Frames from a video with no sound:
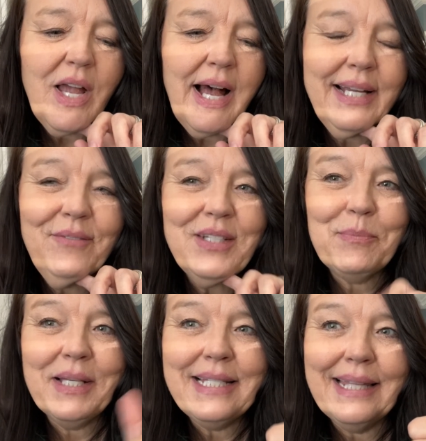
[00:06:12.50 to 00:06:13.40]
I give
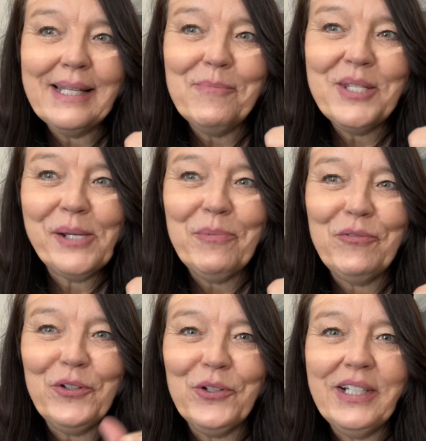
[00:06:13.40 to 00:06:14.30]
this place a thumbs up
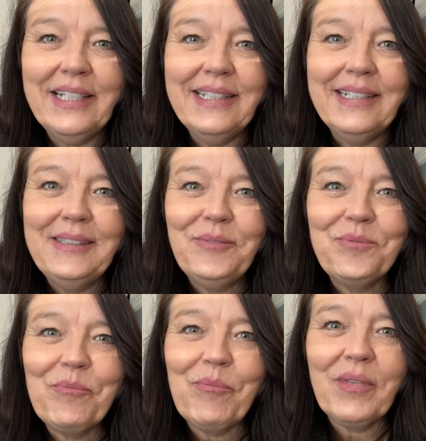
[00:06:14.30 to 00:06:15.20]
if you're in
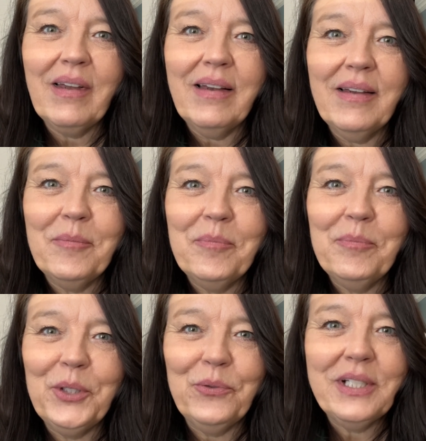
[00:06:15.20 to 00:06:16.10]

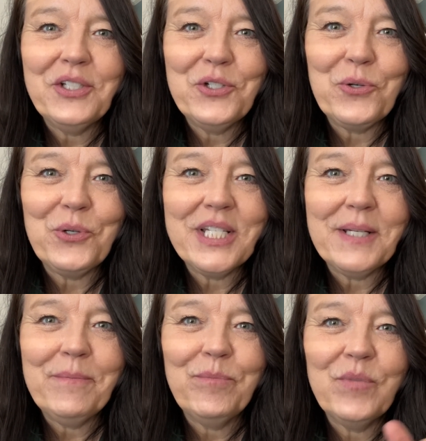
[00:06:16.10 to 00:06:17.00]
Blue Ridge,
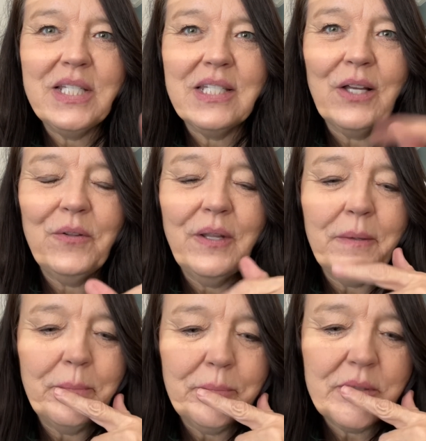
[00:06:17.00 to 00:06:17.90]
Georgia. It's
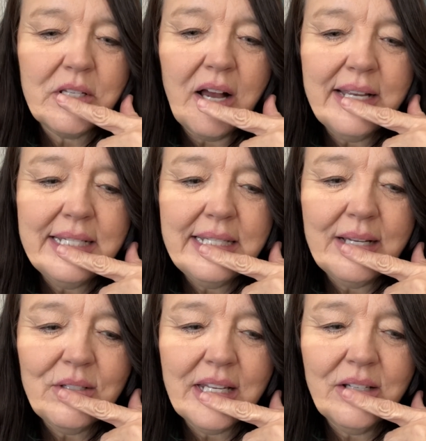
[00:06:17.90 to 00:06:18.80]
not in
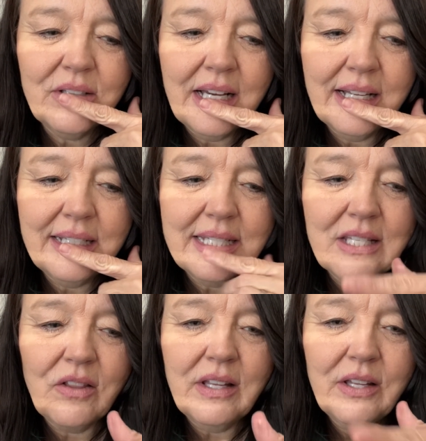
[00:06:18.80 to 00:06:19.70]
downtown kind of.
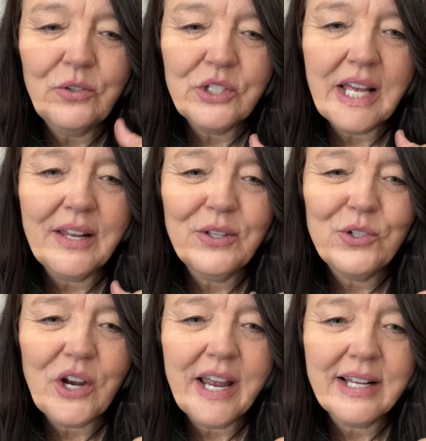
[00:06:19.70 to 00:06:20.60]
It's on the other side of the
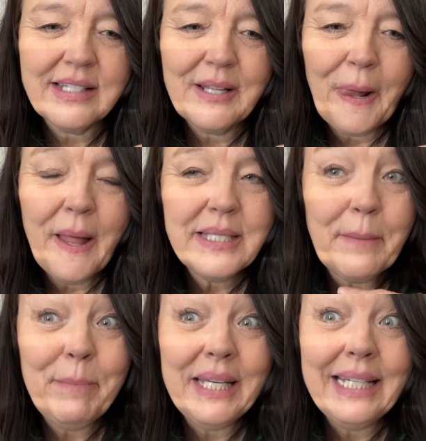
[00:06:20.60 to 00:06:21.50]
tracks.
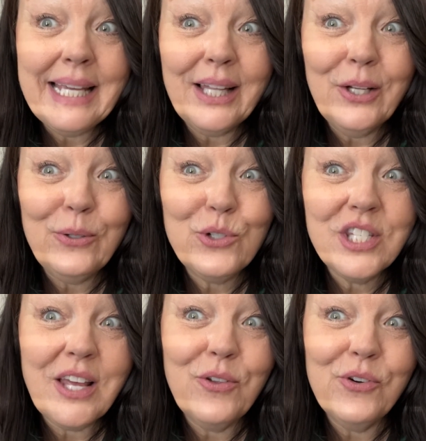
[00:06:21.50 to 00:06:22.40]
Big yellow
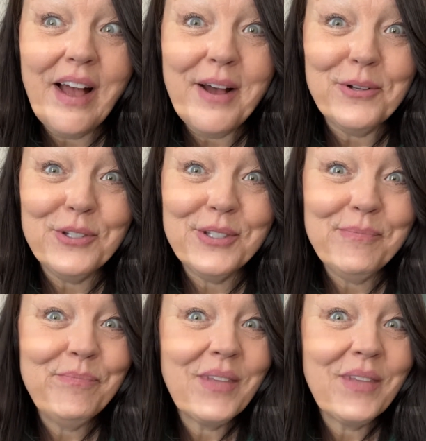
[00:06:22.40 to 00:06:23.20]
southern house.